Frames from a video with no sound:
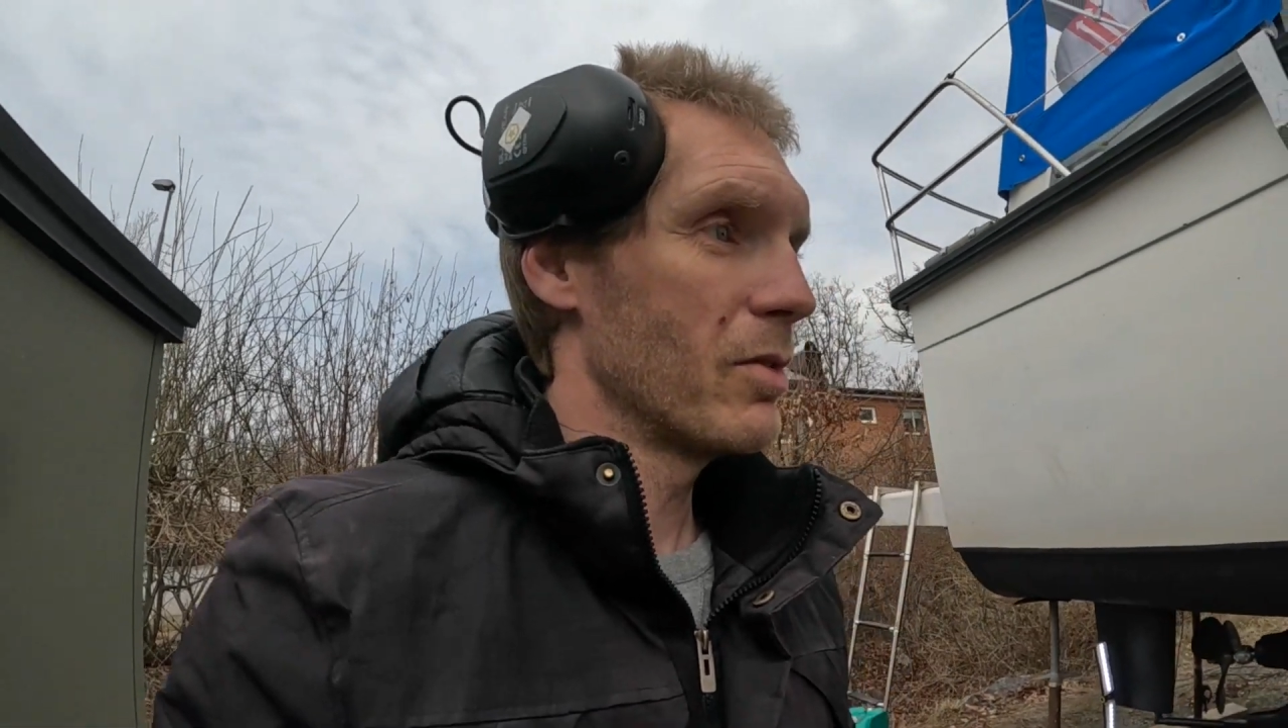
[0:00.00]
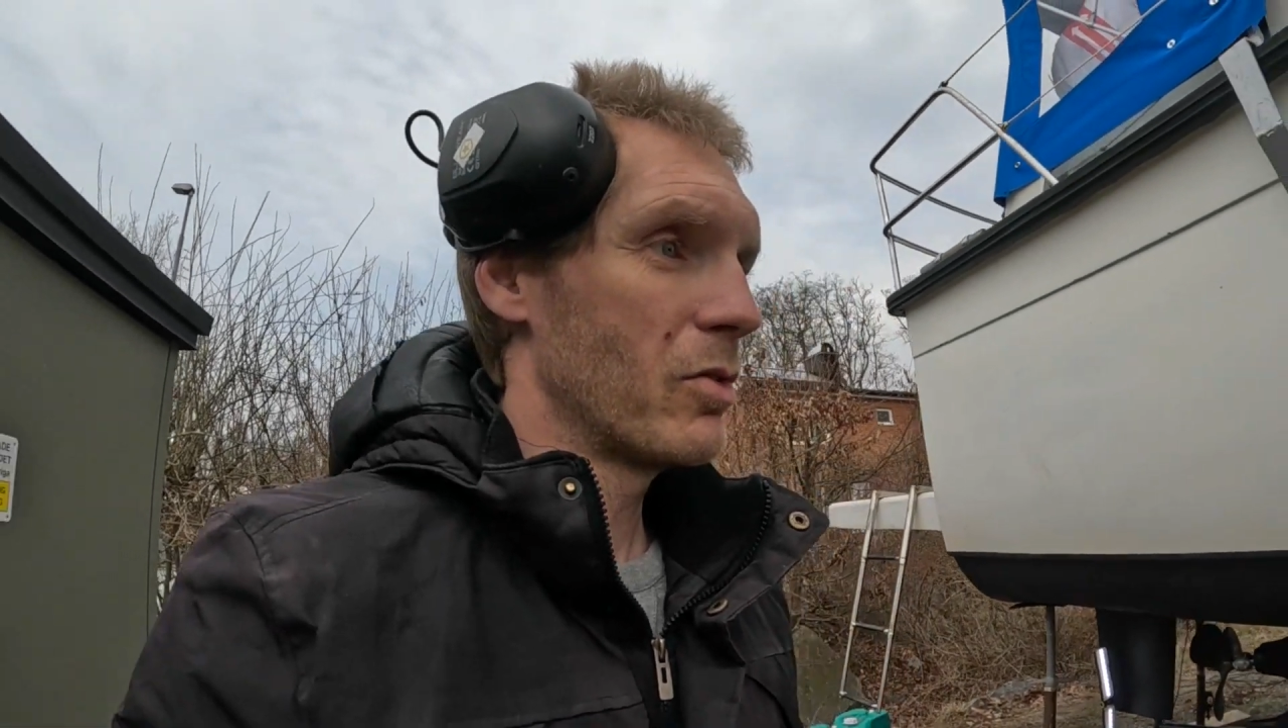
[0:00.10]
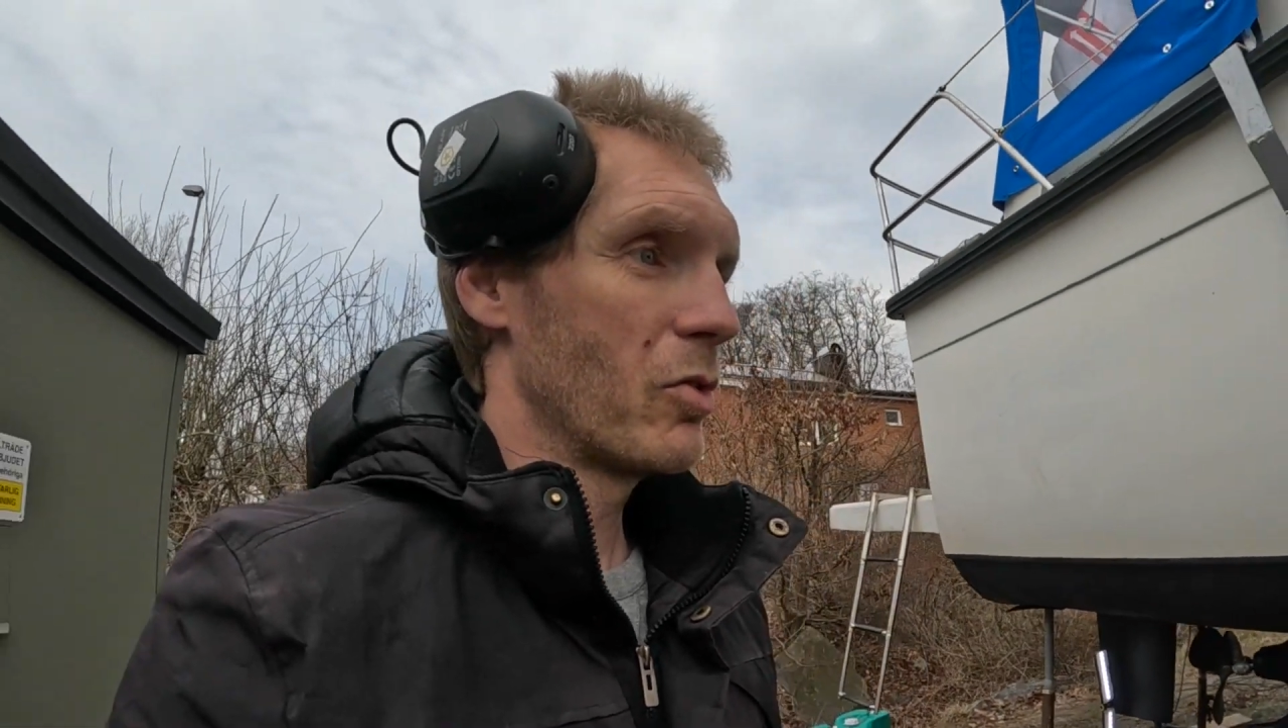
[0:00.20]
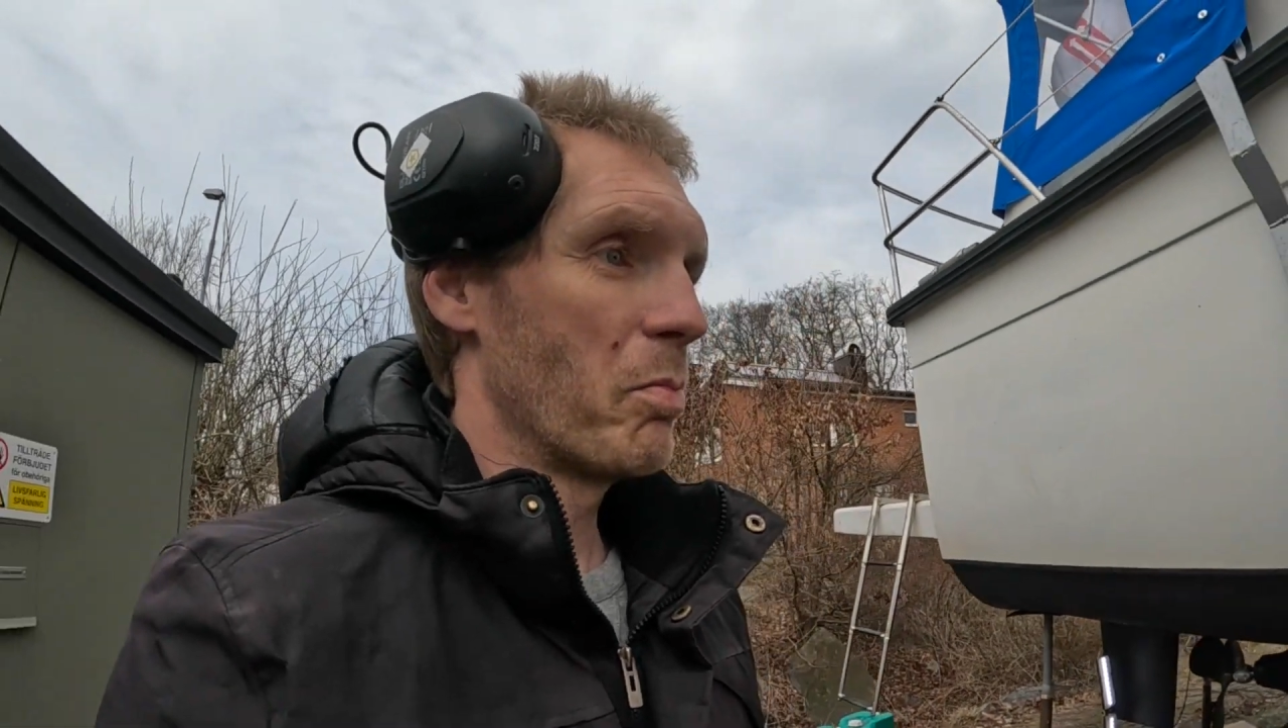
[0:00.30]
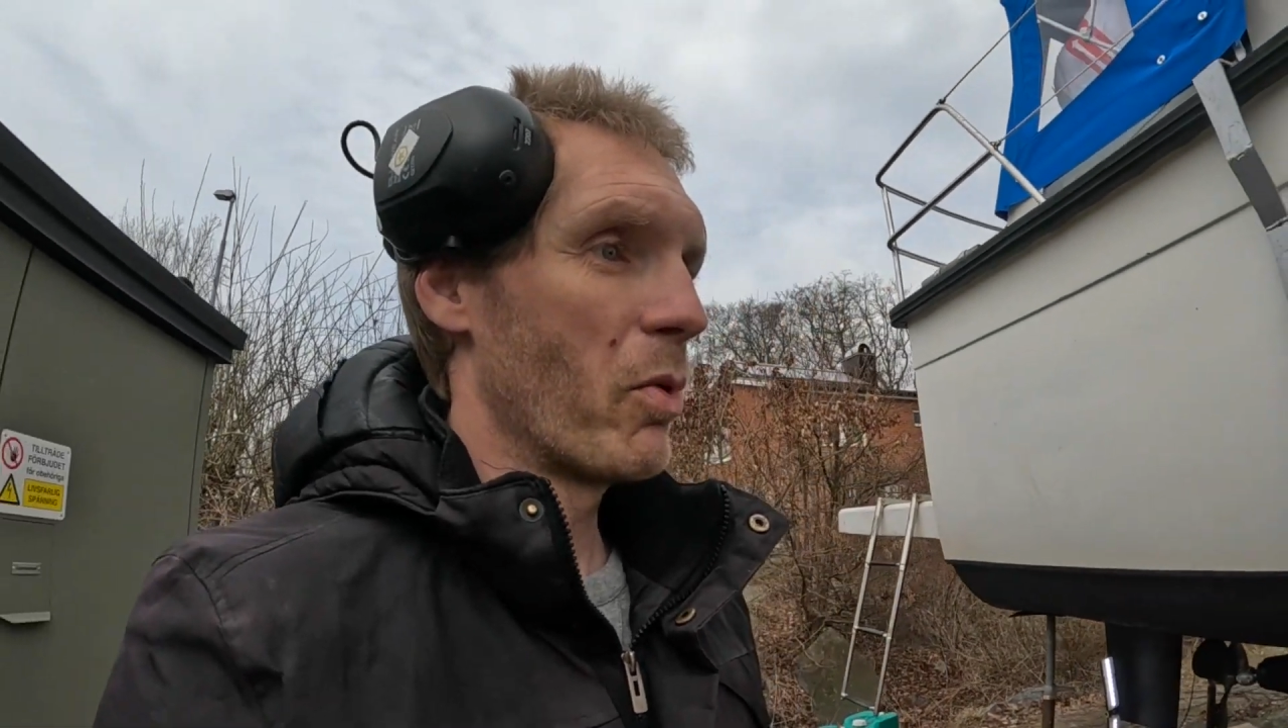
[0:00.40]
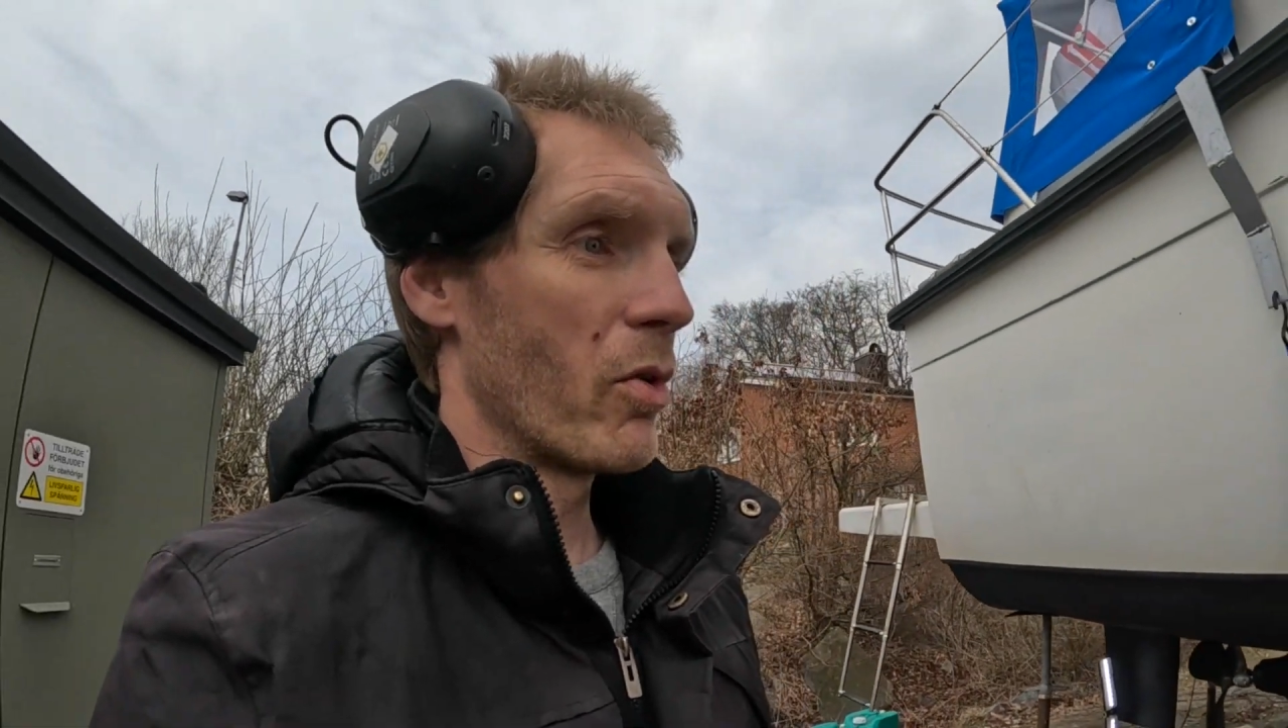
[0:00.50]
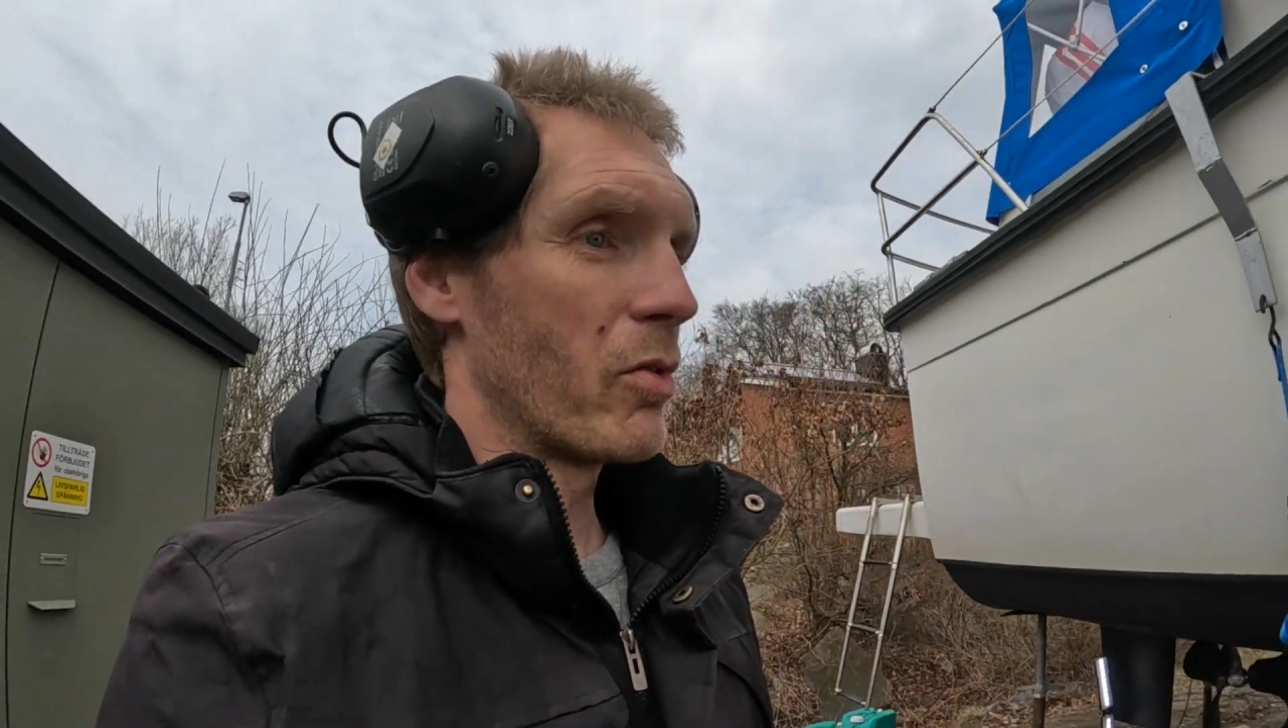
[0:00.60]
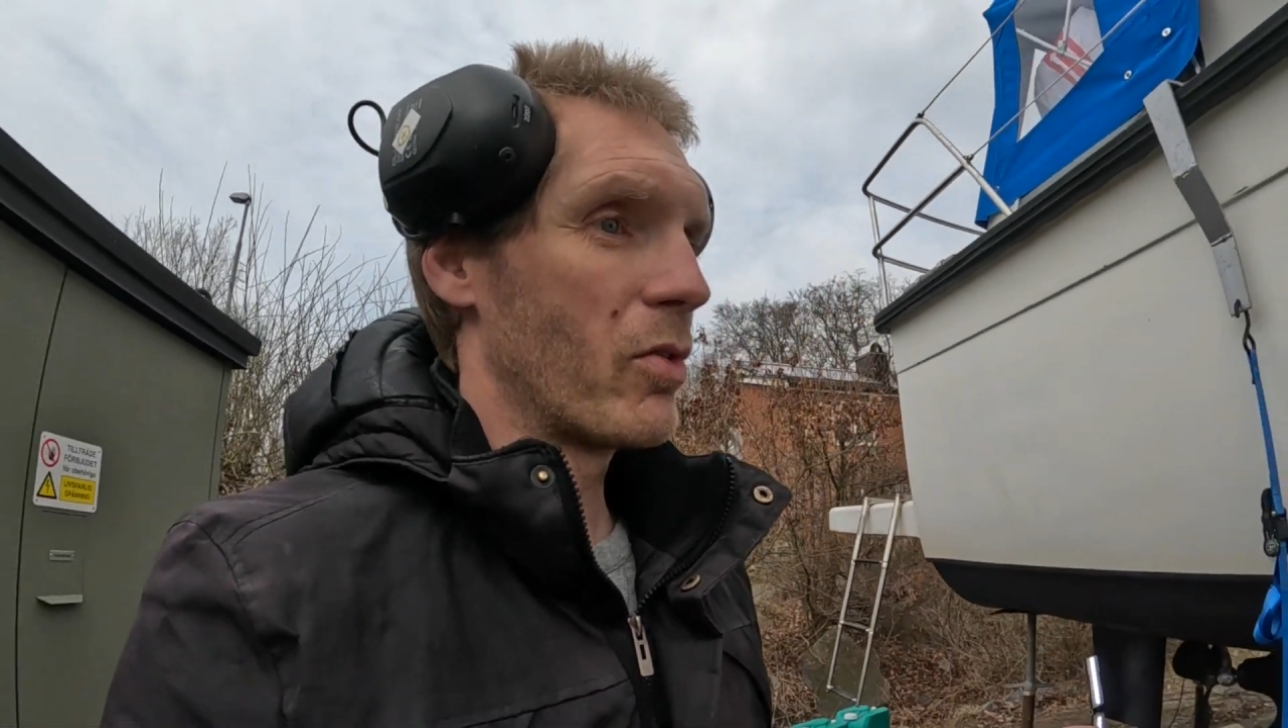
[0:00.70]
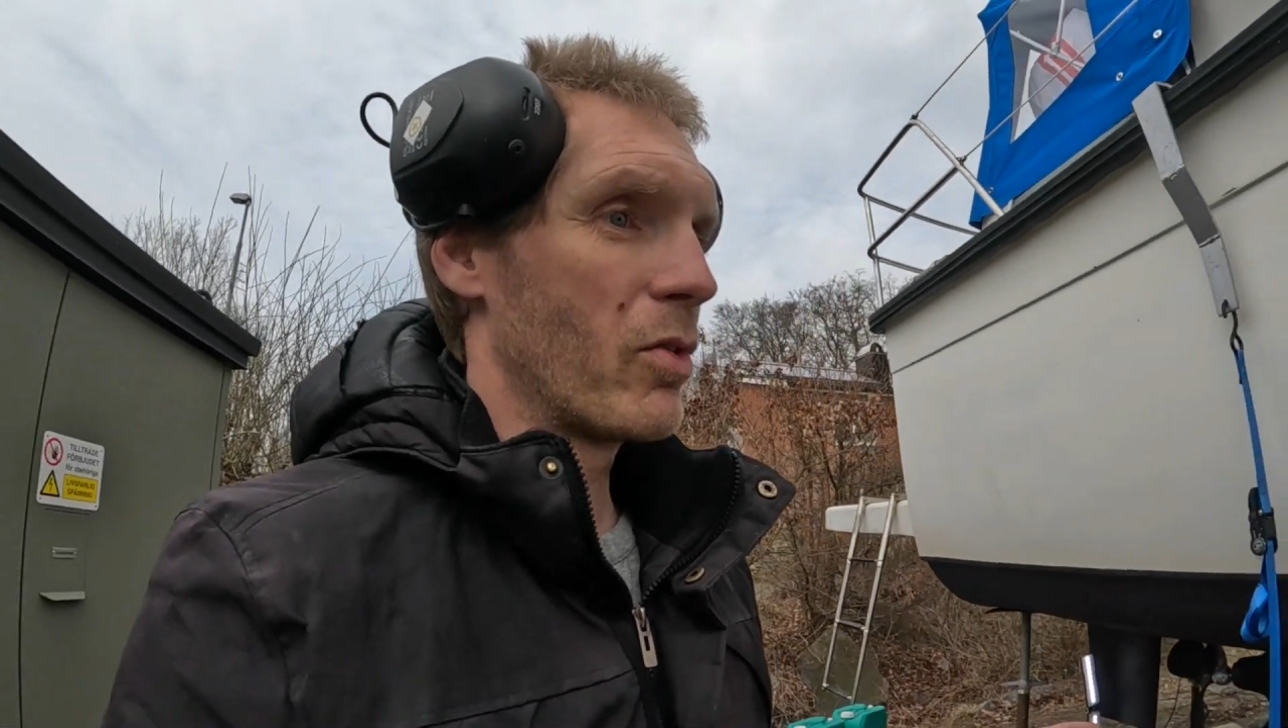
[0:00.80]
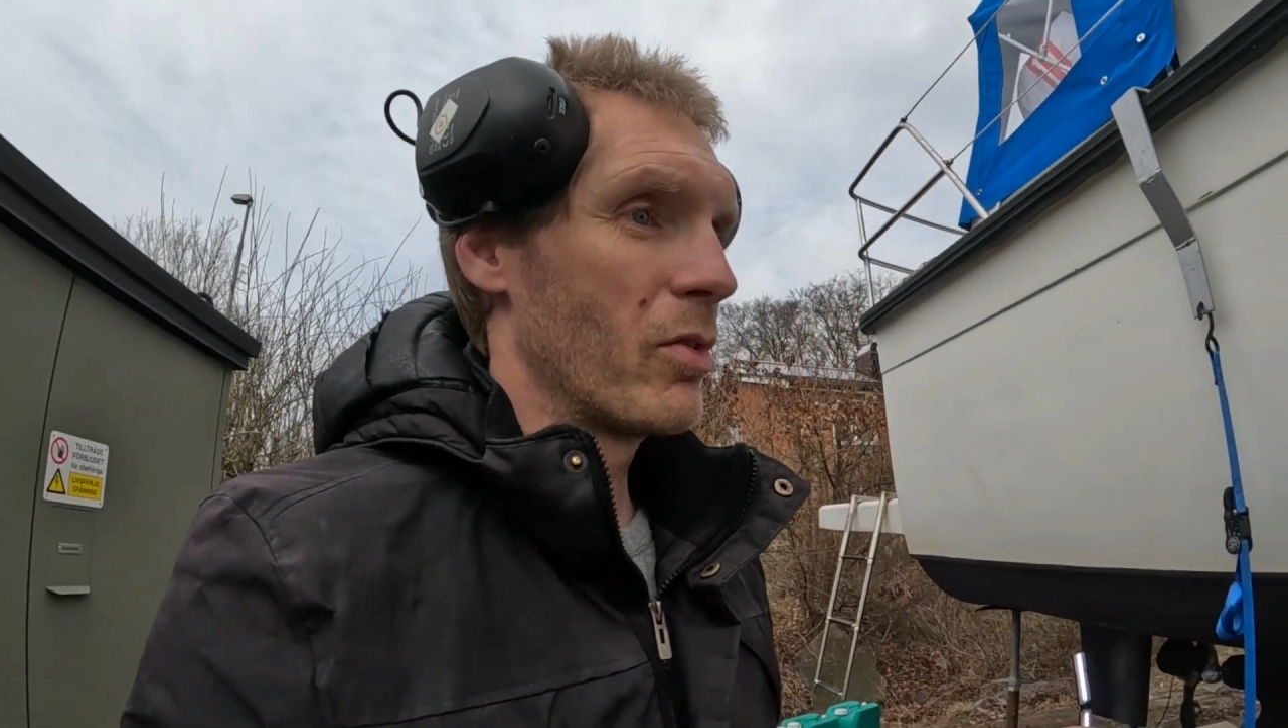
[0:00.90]

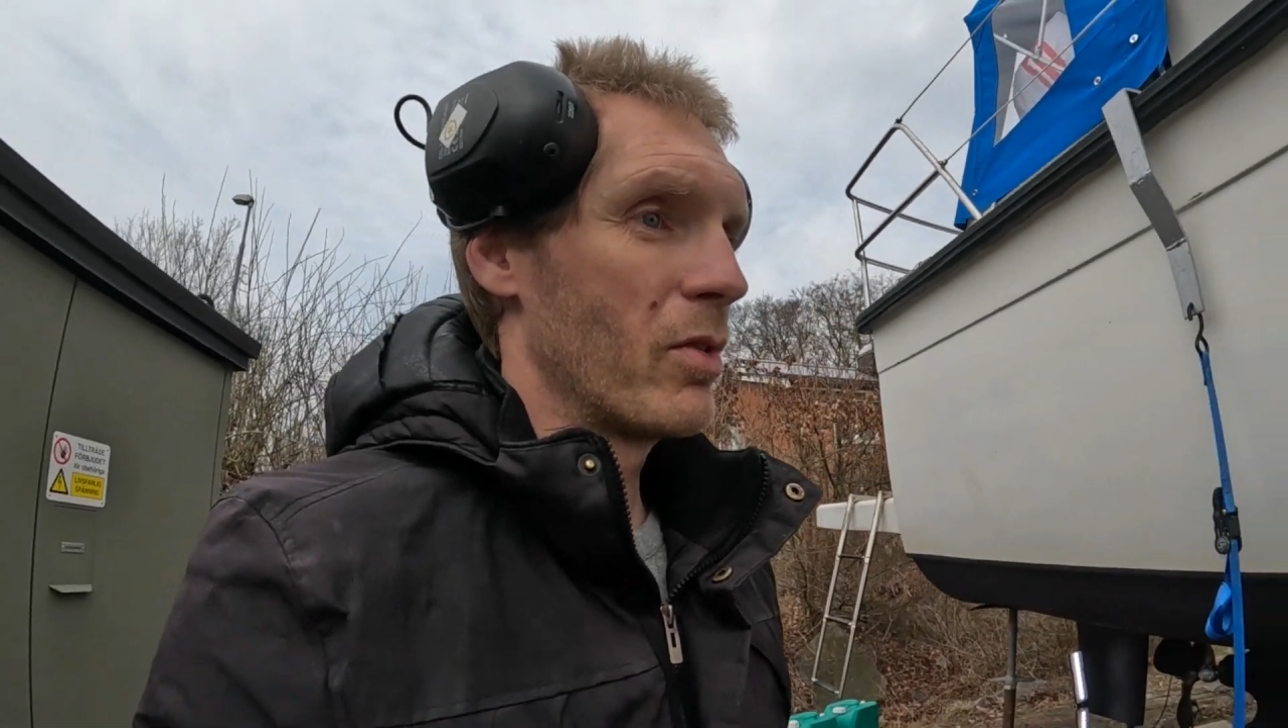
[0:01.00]
support